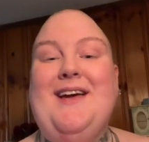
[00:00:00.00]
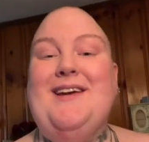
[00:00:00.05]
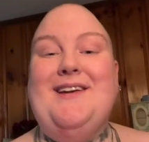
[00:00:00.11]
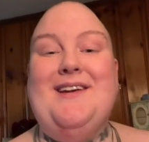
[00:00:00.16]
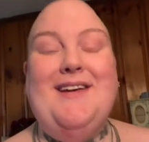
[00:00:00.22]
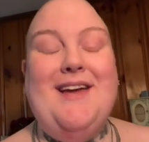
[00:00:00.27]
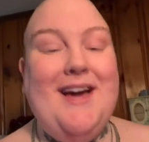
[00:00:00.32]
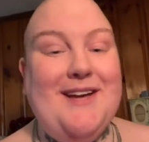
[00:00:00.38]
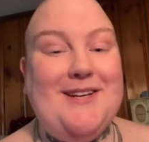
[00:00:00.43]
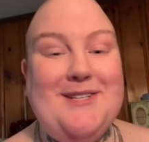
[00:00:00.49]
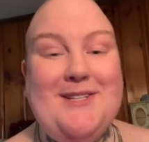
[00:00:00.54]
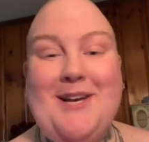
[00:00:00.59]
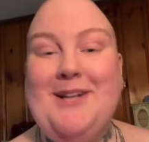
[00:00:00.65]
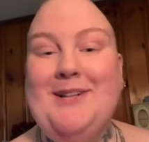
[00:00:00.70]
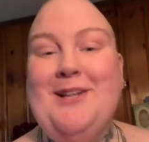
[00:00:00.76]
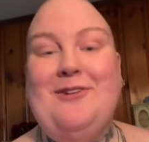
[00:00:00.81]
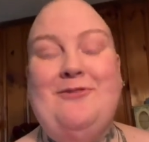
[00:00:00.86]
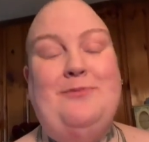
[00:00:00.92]
Yes,
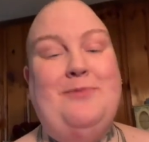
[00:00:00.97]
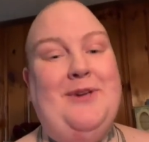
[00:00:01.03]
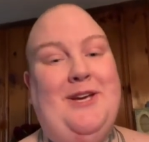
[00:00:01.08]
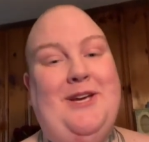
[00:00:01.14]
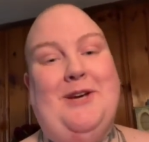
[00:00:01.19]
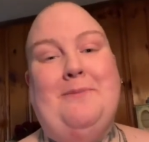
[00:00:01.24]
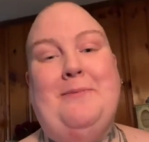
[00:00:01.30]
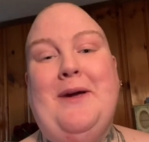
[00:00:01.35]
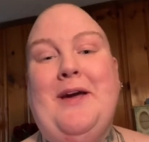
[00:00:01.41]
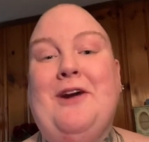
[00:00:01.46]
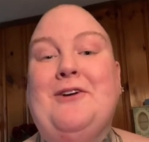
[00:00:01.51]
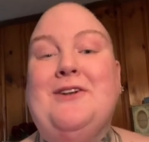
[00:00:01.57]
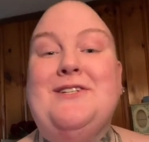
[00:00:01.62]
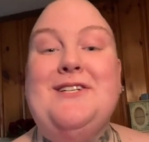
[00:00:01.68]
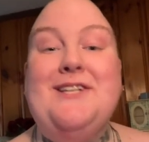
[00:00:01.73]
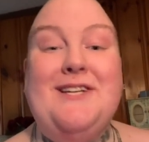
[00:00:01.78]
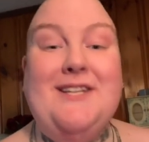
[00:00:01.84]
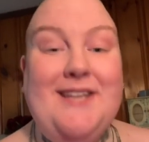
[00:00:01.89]
I love being a
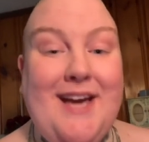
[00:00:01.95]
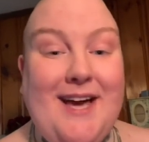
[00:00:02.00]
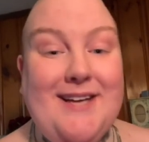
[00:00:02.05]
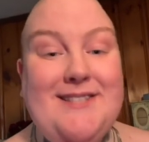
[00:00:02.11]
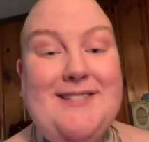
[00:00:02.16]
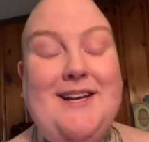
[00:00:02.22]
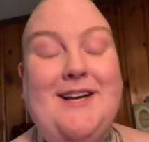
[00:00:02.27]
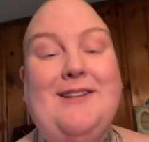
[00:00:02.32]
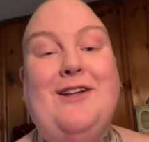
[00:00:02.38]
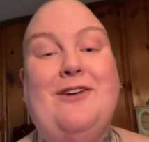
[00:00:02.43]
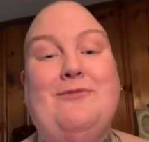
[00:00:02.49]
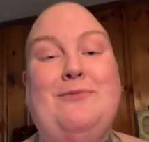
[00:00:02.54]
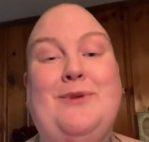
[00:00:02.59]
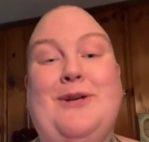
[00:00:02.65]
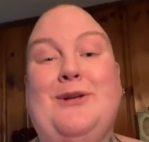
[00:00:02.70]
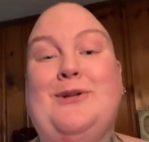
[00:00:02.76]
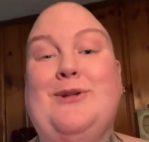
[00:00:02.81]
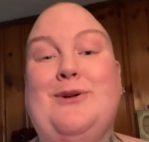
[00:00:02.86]
parent. Yes, I love
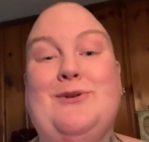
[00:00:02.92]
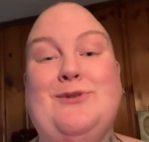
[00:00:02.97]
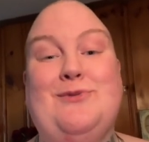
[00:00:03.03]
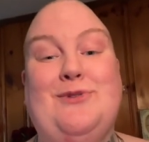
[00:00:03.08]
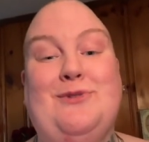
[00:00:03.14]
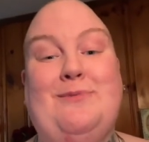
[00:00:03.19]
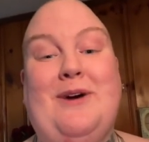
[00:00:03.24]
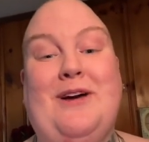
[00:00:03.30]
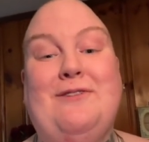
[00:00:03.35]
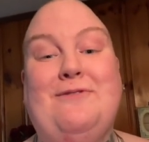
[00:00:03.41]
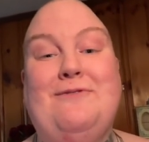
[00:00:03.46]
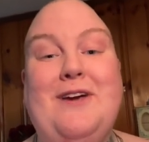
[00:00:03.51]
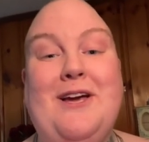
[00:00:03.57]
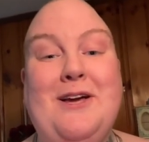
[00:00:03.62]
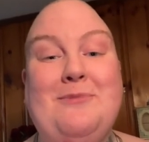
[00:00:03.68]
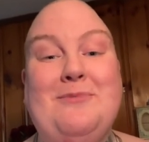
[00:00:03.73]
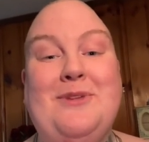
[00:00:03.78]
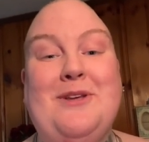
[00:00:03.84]
being close with my
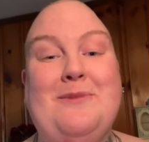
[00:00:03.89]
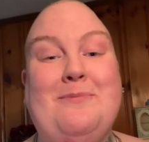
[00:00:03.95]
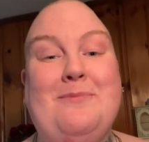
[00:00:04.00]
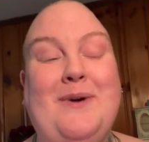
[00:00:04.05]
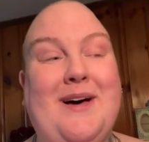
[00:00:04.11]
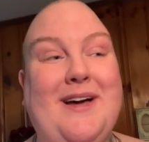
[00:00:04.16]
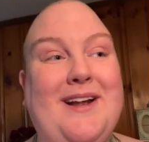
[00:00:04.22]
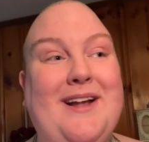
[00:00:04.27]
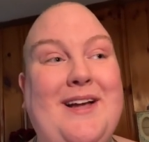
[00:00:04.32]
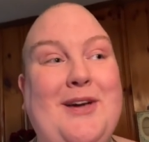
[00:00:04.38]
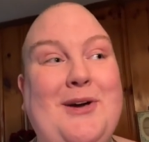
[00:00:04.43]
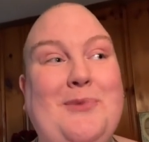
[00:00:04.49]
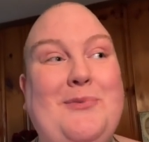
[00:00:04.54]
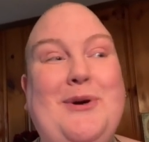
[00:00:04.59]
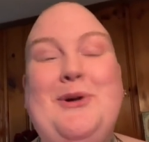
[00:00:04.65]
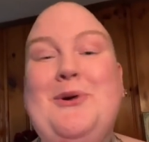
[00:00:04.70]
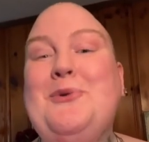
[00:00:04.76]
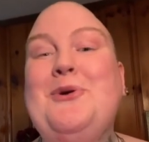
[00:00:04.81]
family, but
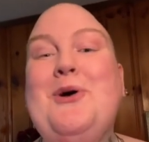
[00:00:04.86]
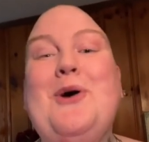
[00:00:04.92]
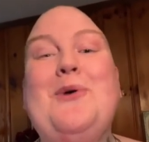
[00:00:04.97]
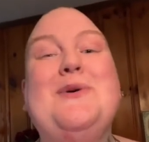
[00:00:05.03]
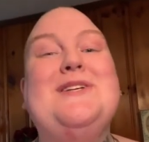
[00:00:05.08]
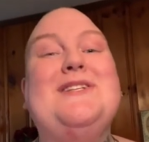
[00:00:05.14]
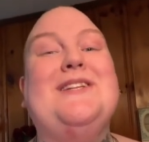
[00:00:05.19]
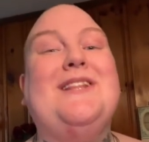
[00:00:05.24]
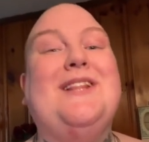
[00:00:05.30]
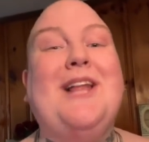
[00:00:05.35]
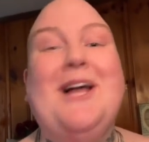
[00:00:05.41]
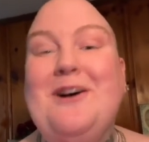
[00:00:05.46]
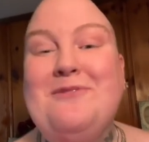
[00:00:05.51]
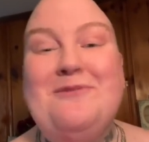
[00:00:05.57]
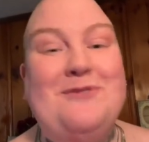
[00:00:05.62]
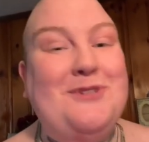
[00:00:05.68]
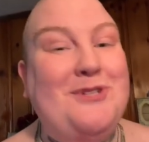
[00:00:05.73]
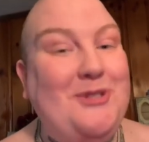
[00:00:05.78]
we don't always
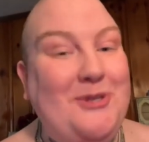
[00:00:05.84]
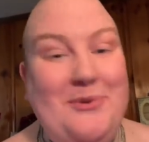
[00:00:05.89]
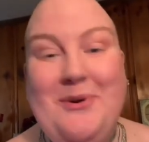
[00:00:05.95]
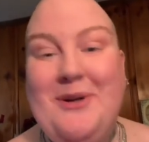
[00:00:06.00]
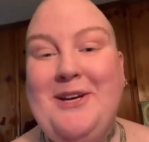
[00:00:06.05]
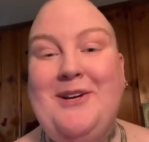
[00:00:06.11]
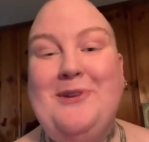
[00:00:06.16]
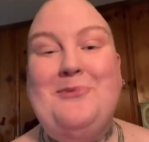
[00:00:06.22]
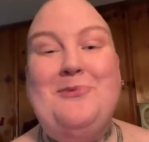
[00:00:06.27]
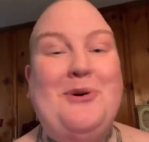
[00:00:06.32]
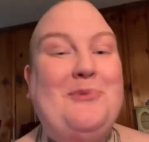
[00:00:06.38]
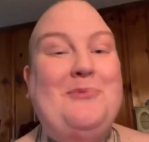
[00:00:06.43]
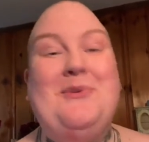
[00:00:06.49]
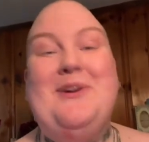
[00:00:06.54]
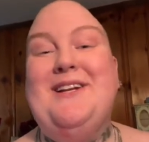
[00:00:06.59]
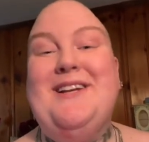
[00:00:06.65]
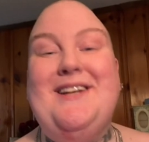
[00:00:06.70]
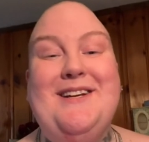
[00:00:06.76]
love doing what
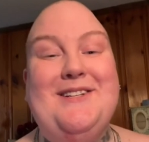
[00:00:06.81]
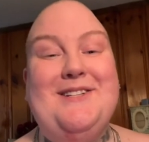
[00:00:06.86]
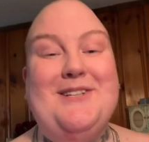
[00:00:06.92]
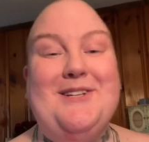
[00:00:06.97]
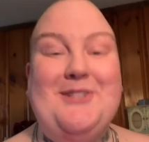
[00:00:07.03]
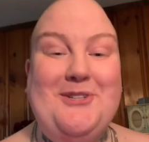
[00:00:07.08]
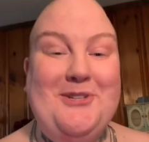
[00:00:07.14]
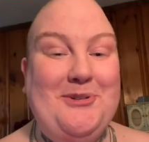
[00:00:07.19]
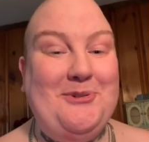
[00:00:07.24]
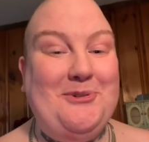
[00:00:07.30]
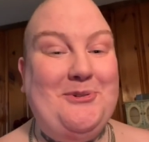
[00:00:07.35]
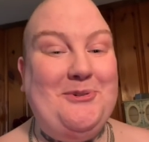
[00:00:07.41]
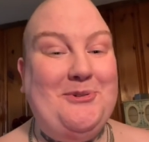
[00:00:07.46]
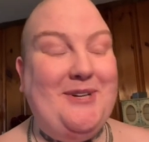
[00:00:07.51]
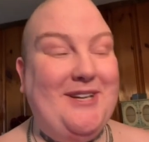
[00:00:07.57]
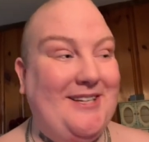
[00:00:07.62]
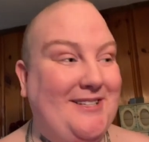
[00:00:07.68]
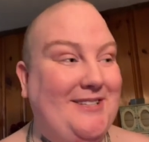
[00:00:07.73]
we need to
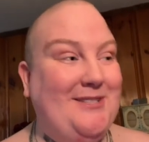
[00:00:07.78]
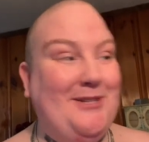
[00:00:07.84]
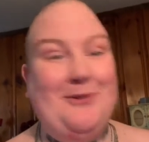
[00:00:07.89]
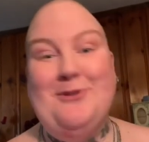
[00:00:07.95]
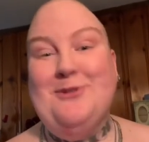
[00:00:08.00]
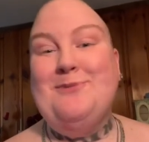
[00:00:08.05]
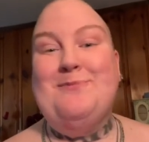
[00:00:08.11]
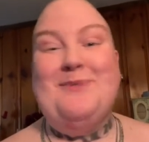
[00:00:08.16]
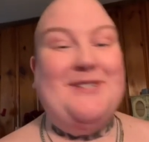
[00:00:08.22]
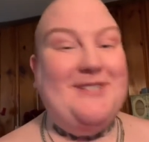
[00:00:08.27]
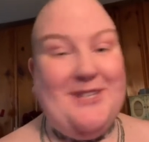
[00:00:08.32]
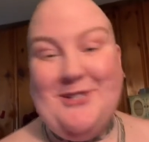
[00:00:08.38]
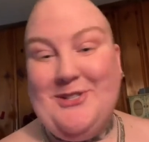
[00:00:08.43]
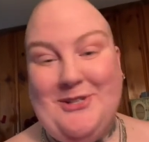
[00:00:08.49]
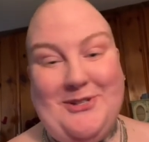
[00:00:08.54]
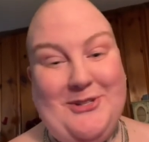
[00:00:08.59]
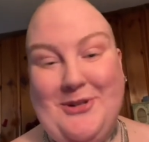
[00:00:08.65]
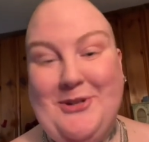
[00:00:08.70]
do in those
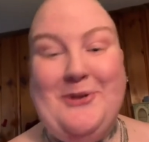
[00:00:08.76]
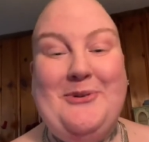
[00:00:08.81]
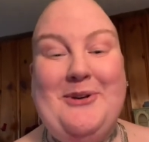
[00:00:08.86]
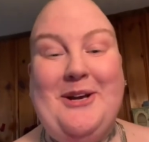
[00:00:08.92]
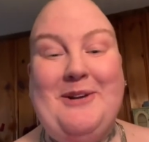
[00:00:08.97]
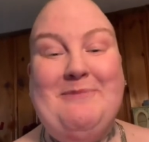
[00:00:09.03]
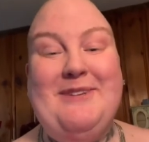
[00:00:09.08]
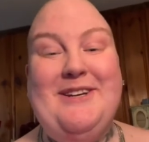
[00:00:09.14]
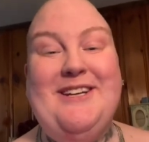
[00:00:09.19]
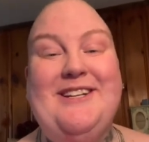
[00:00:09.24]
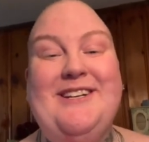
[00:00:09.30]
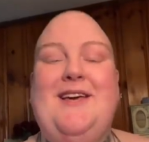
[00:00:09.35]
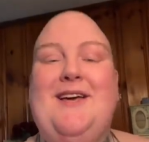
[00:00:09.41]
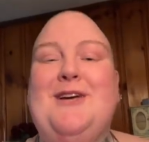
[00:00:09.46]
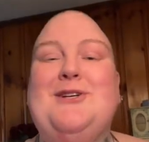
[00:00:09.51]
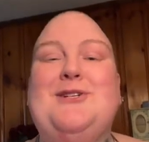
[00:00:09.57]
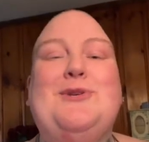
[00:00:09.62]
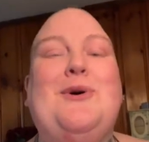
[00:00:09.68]
positions, you know what I mean?
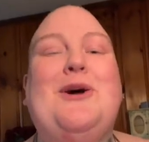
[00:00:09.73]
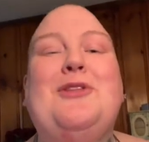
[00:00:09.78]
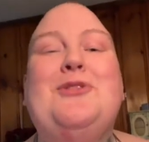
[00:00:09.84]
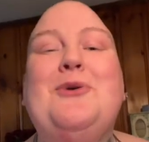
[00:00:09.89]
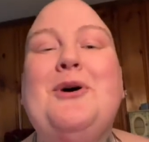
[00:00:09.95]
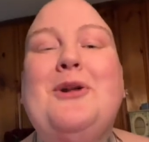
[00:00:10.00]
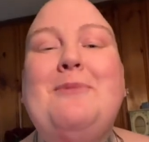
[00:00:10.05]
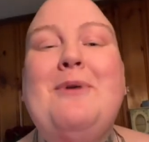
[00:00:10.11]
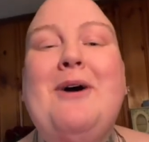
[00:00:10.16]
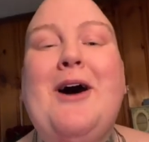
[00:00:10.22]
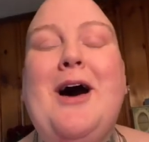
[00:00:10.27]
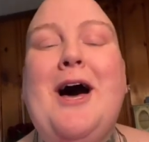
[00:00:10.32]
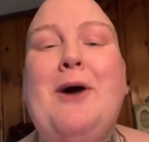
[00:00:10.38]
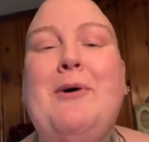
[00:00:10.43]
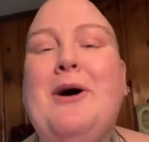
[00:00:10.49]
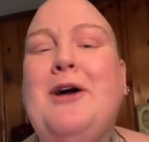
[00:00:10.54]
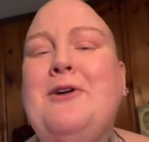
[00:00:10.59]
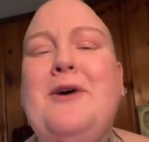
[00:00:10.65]
So I thought about
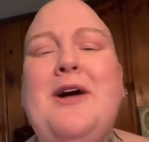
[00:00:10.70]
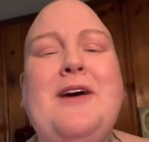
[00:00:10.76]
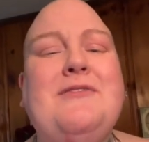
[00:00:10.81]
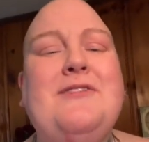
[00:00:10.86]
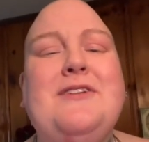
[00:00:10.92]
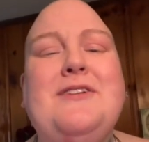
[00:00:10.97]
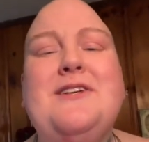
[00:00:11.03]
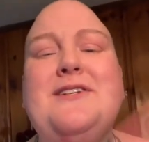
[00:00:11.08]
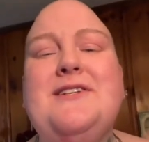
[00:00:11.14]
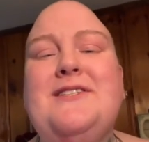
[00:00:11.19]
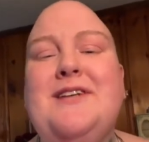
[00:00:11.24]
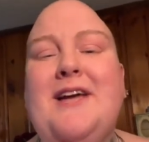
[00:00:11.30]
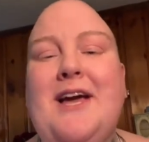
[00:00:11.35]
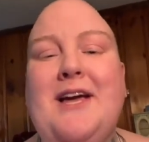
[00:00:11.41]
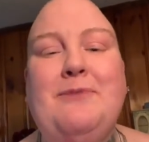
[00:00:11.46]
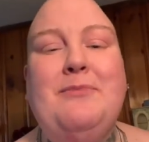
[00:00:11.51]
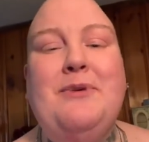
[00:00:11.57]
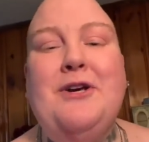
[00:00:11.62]
how I don't have to listen to
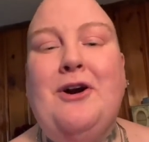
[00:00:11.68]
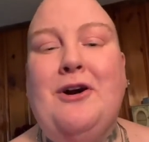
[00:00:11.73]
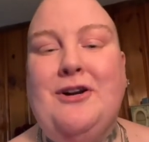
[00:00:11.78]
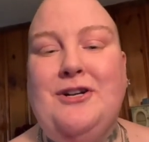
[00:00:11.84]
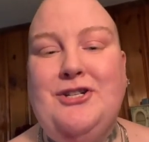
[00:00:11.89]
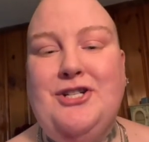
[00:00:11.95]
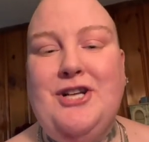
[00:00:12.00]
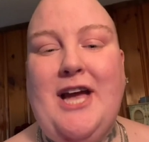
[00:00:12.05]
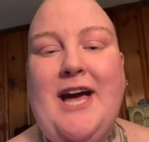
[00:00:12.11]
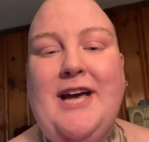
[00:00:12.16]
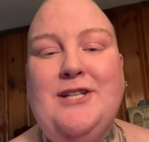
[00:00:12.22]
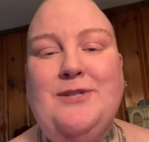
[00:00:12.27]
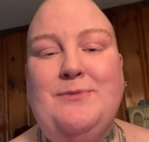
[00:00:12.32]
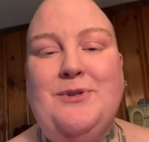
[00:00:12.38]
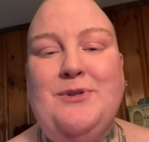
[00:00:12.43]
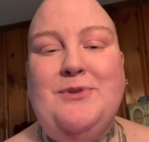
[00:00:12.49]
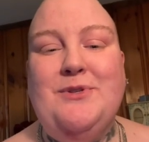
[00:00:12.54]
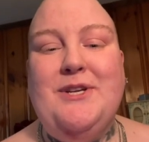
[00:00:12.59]
NPR and jazz
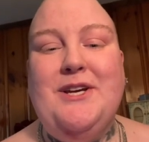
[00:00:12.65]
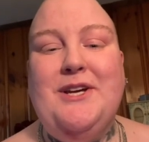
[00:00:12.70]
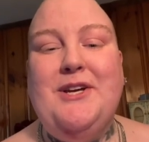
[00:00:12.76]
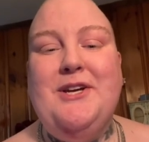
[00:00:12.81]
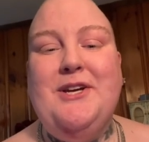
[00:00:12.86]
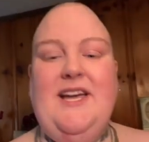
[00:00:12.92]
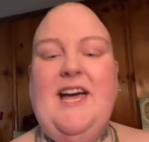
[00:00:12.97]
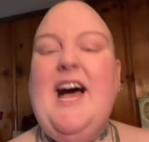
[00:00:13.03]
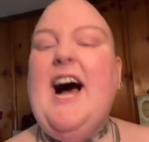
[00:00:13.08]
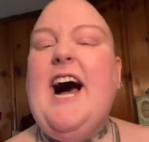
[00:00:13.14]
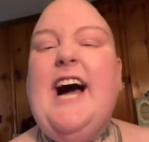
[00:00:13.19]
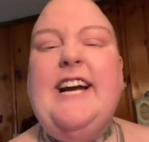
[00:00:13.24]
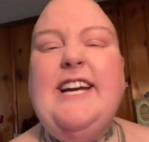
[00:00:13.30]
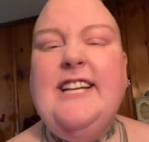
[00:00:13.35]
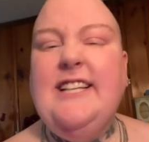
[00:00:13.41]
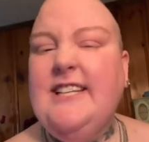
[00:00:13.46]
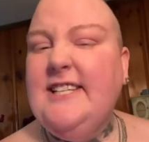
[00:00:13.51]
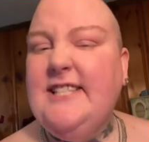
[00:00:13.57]
music. I
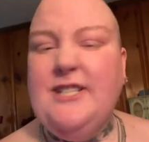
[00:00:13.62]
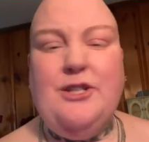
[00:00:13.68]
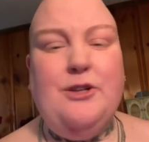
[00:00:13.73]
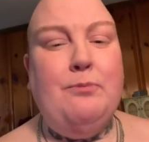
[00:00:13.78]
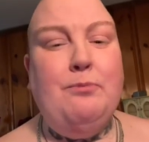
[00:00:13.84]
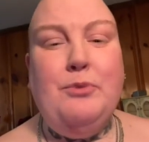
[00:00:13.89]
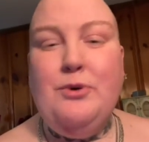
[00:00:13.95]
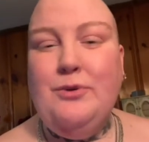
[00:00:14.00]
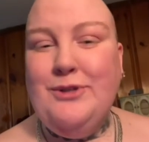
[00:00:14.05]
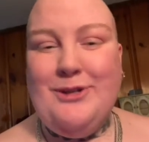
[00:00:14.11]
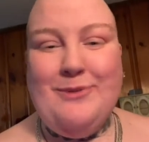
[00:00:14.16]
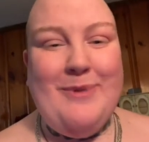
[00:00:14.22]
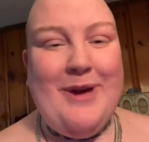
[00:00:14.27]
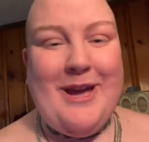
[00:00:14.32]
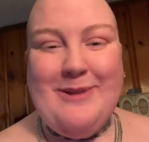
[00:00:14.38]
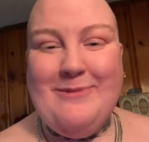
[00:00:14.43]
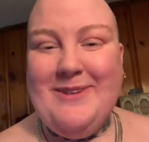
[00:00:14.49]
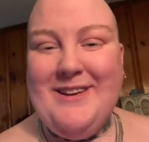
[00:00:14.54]
can listen to Boosie
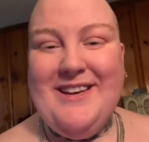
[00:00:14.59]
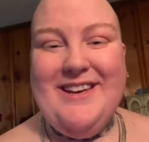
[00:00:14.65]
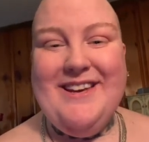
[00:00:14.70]
Baby.